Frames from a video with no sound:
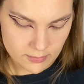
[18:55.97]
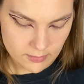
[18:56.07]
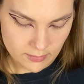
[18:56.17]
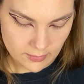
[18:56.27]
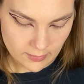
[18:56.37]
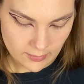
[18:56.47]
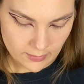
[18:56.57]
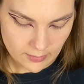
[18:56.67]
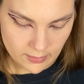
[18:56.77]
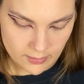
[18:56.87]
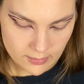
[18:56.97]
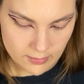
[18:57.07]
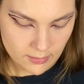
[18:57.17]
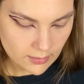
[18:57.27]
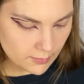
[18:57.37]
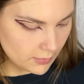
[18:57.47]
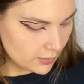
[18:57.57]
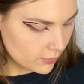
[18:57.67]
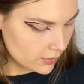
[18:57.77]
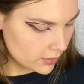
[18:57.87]
Let's see. It might
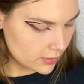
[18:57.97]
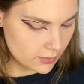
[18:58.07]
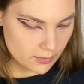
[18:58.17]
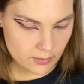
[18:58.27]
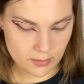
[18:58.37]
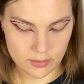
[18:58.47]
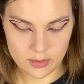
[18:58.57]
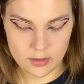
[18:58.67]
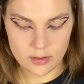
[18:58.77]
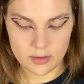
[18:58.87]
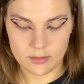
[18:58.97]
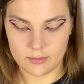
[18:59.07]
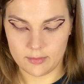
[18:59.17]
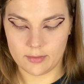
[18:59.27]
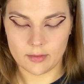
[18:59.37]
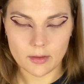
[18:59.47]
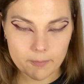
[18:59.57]
work. Let's see.